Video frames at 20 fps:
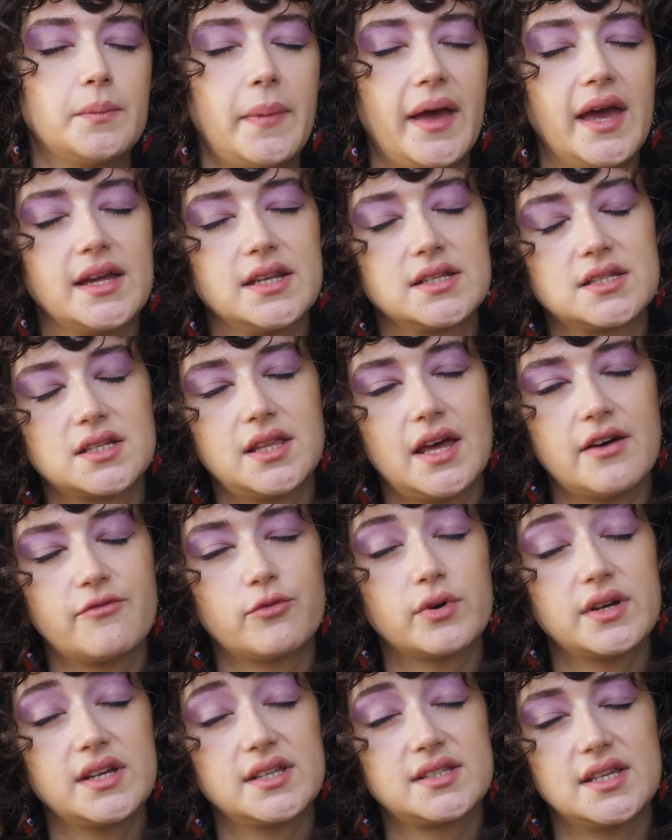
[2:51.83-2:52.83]
pain, to their
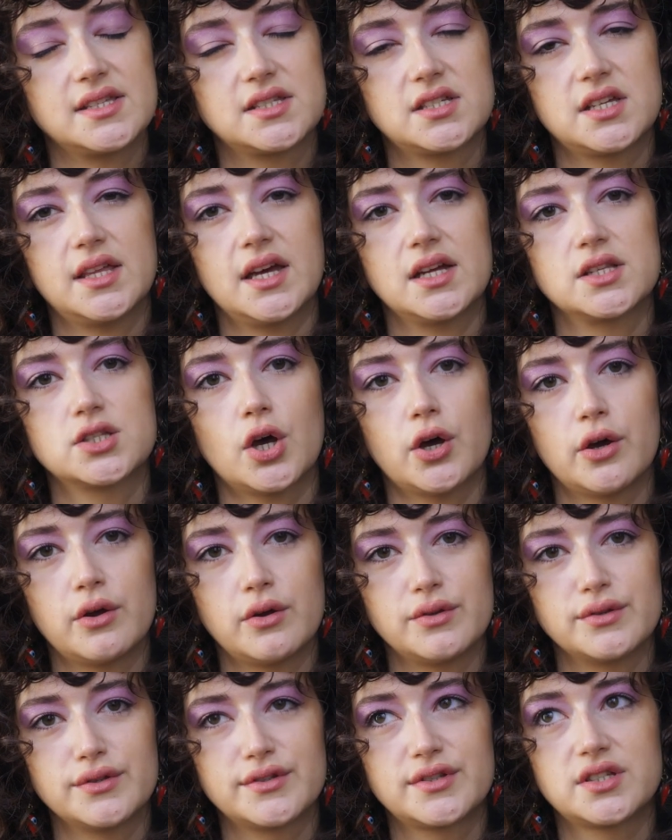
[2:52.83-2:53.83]
voices, to their
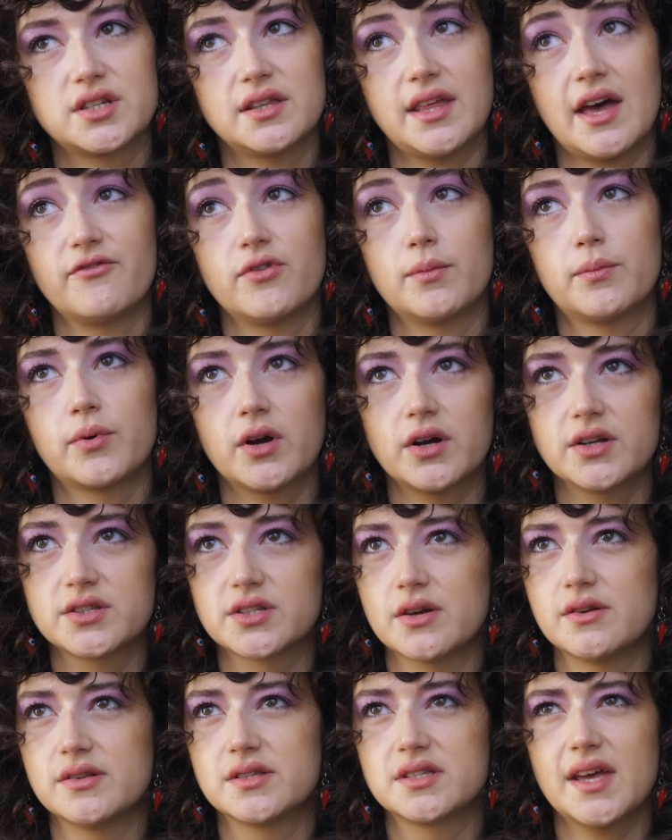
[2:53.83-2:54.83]
tones, to their
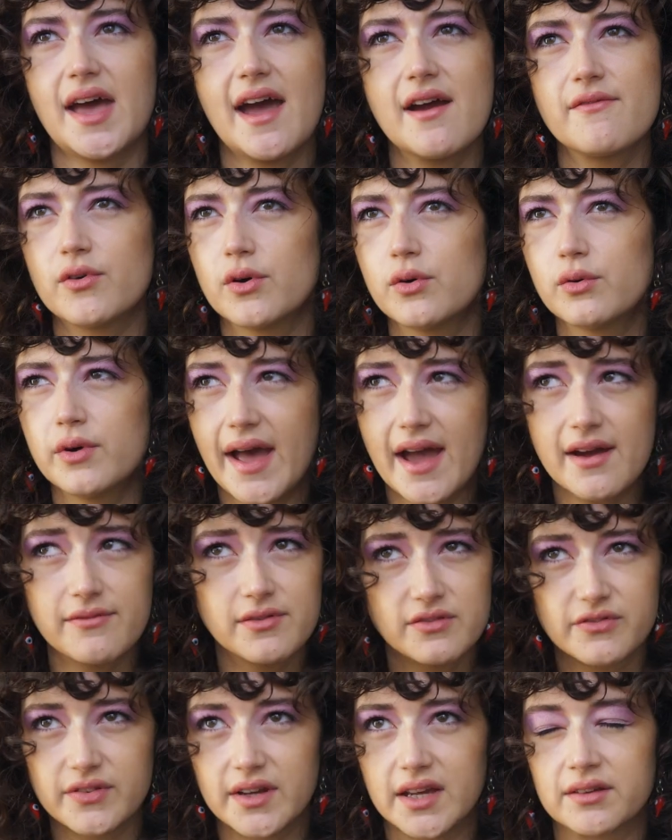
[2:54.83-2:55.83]
vibrato, to
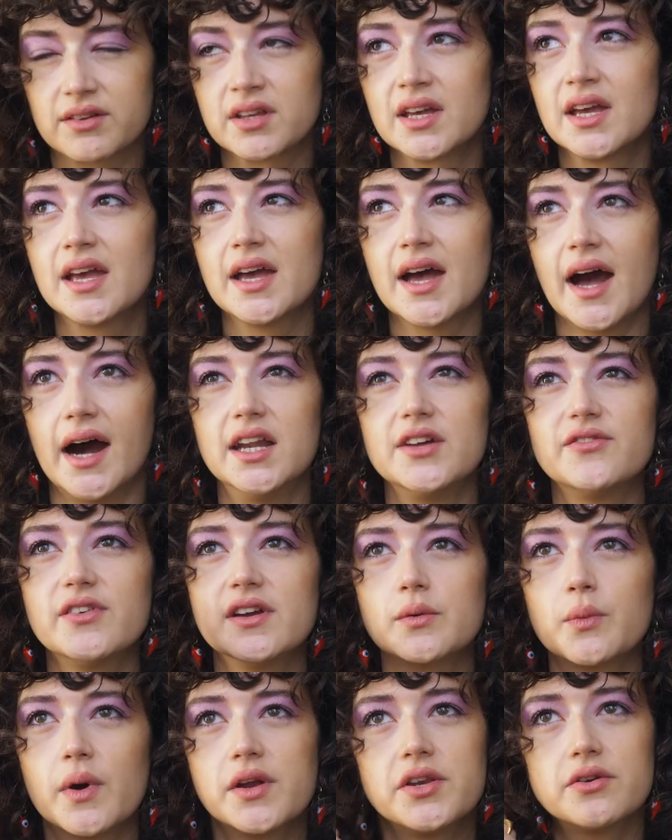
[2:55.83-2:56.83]
everything. And I
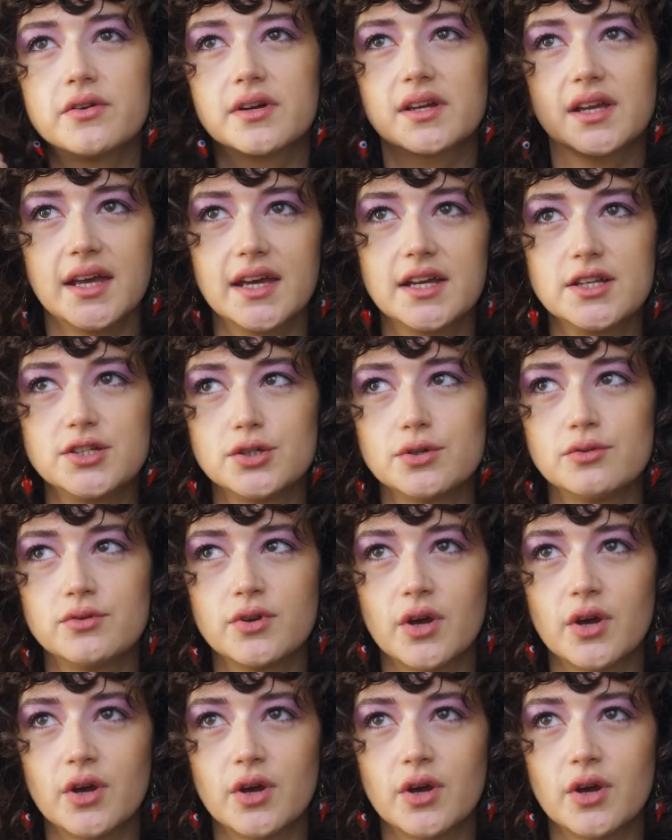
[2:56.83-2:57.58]
think when you're a kid you